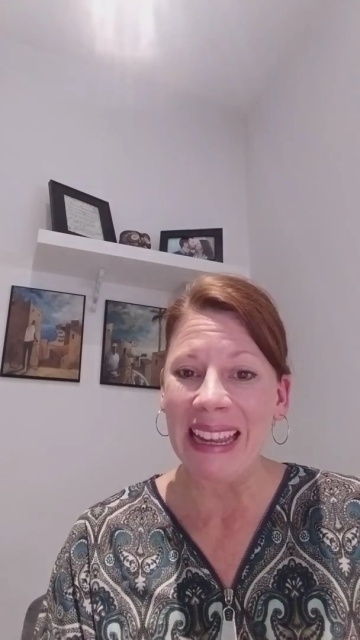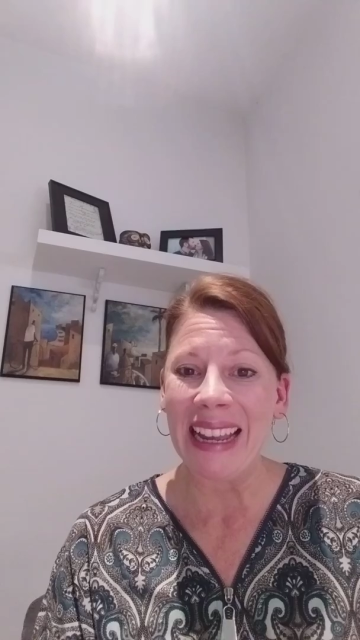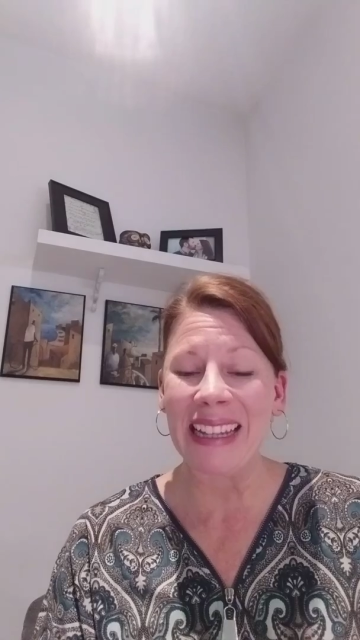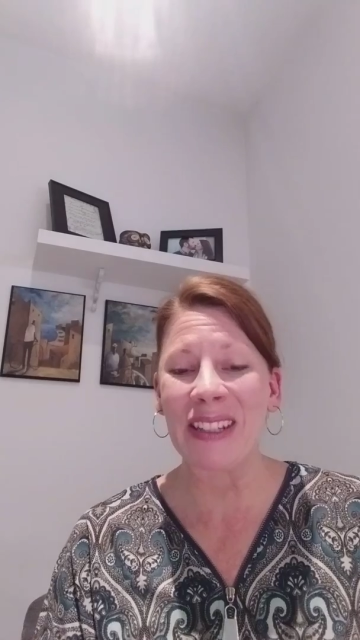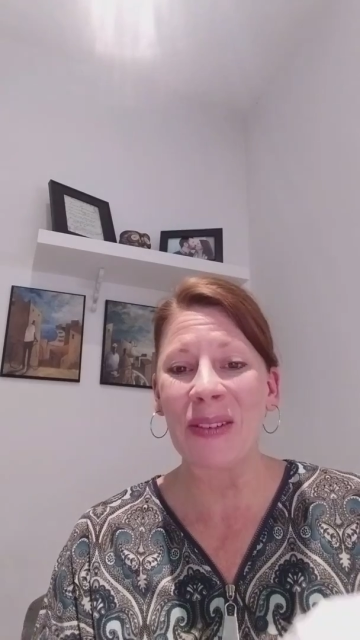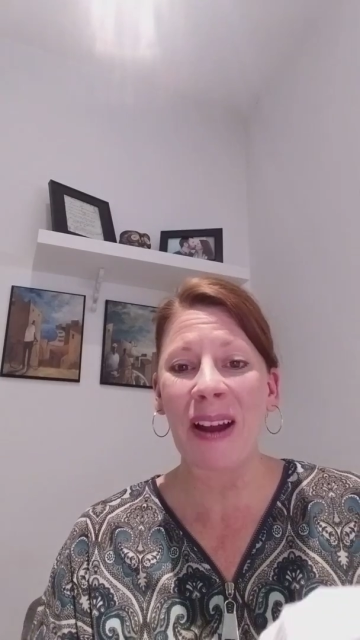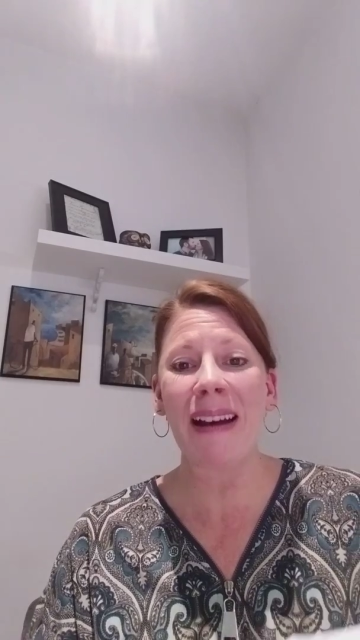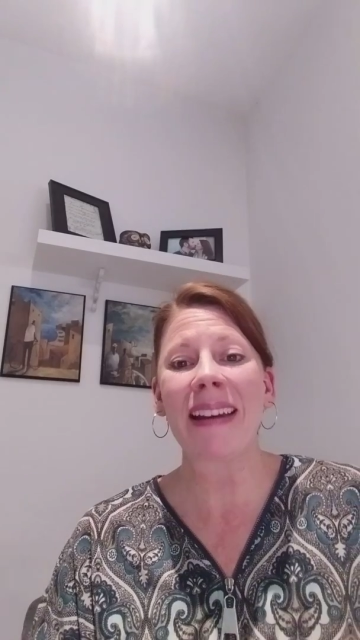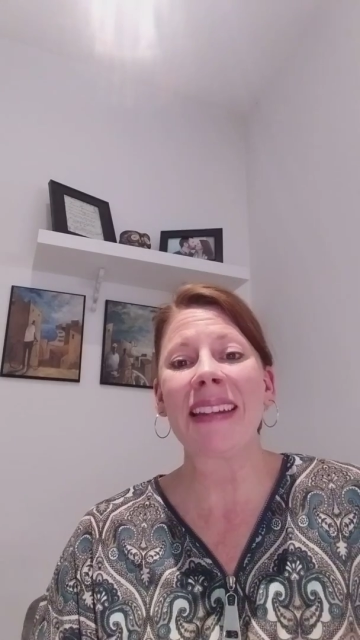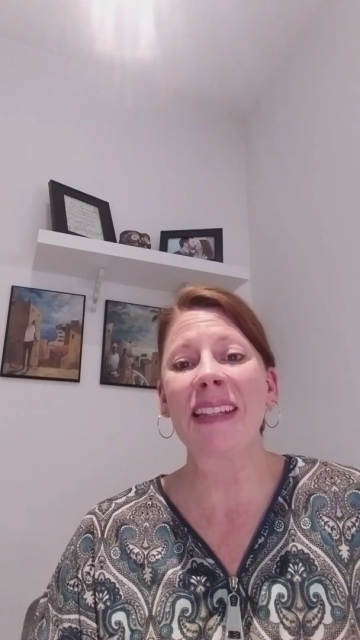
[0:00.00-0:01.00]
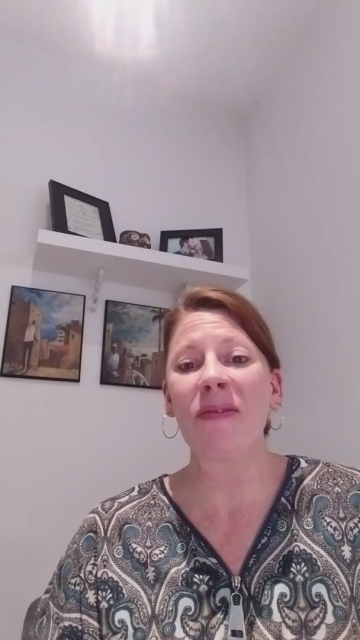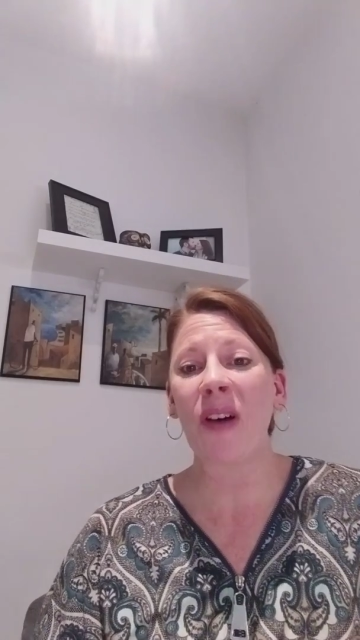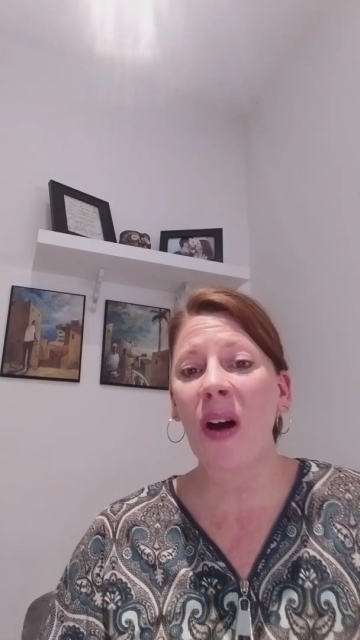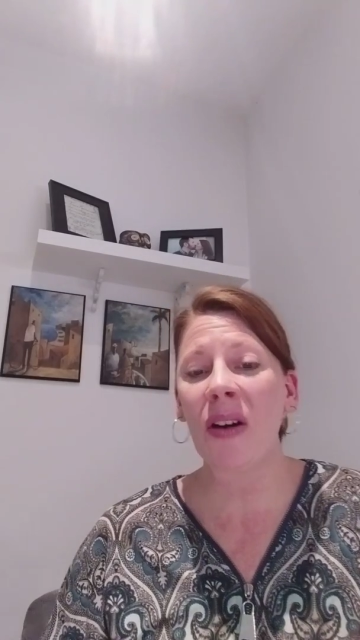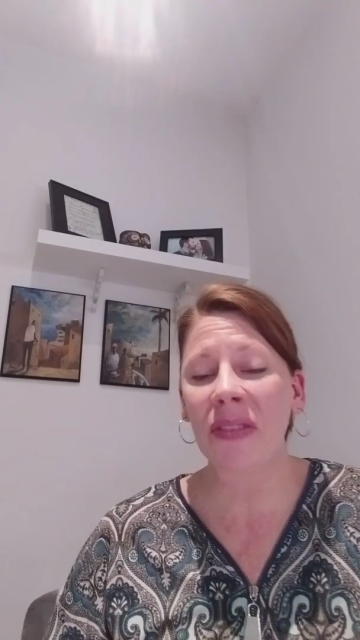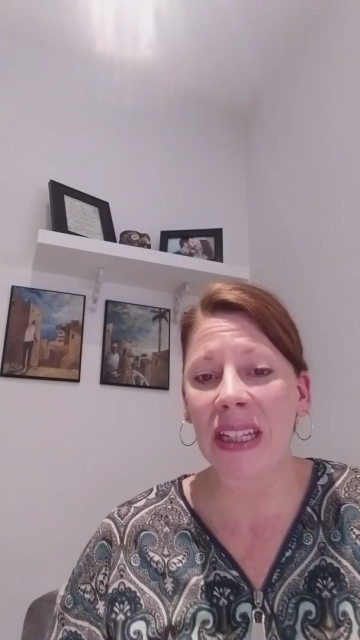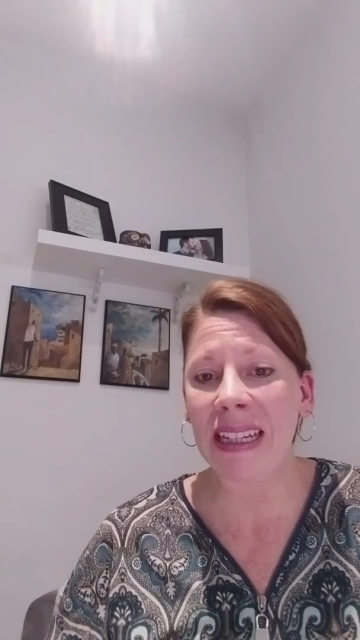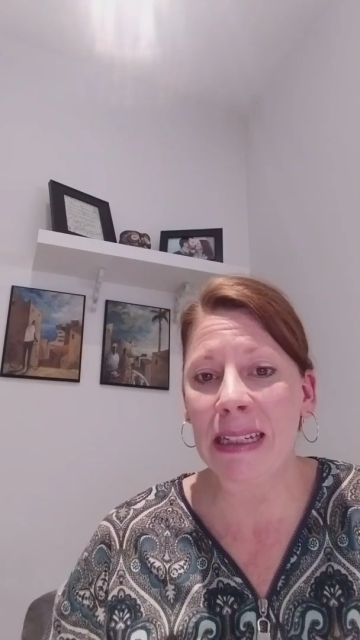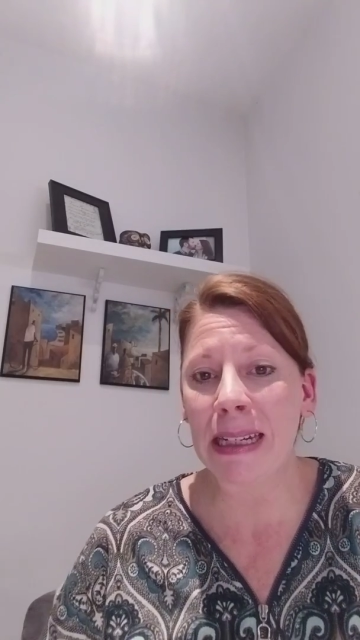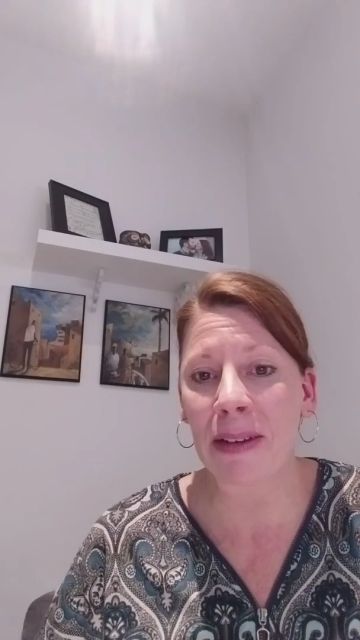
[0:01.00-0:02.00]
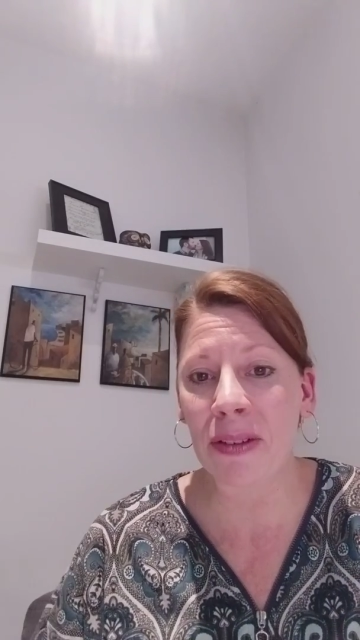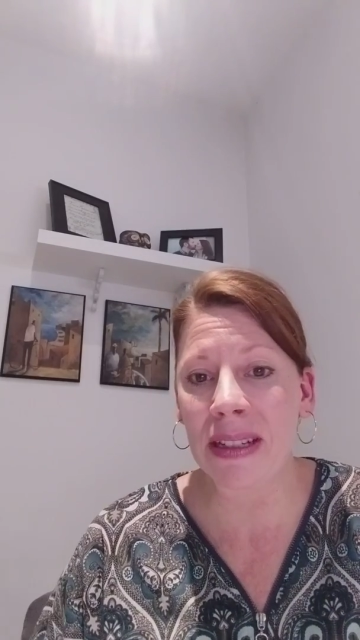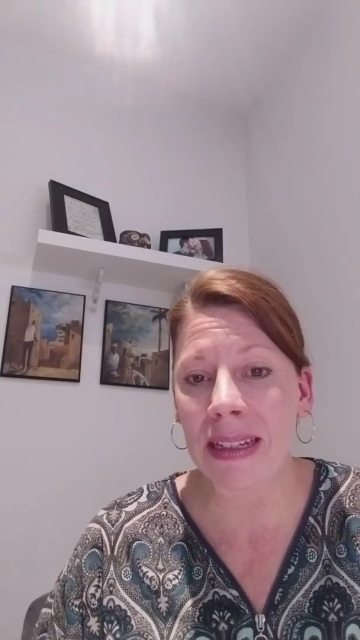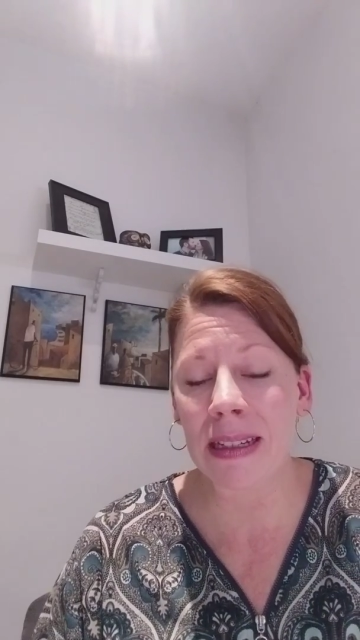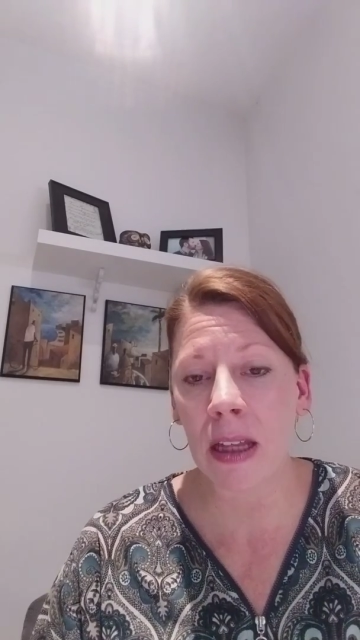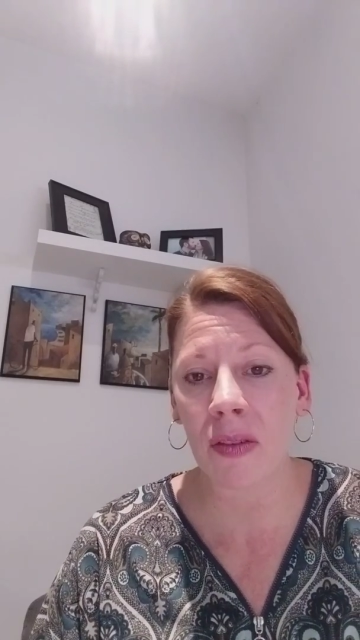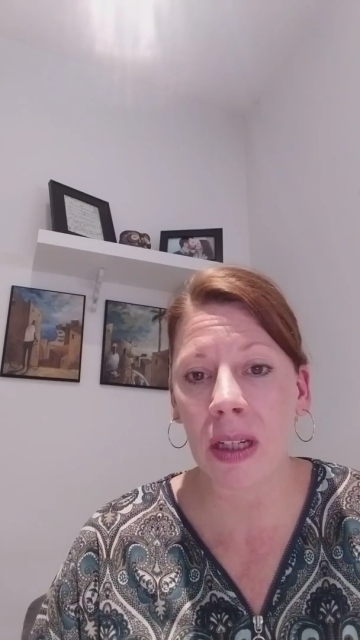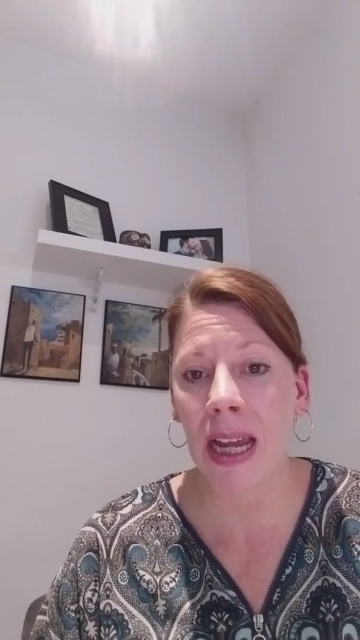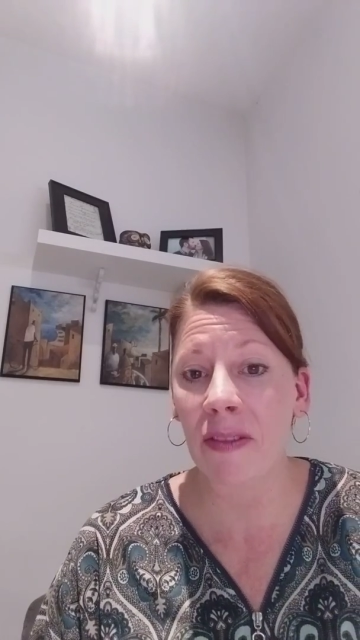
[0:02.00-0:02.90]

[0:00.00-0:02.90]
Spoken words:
And so God is involved in each and every detail of our life.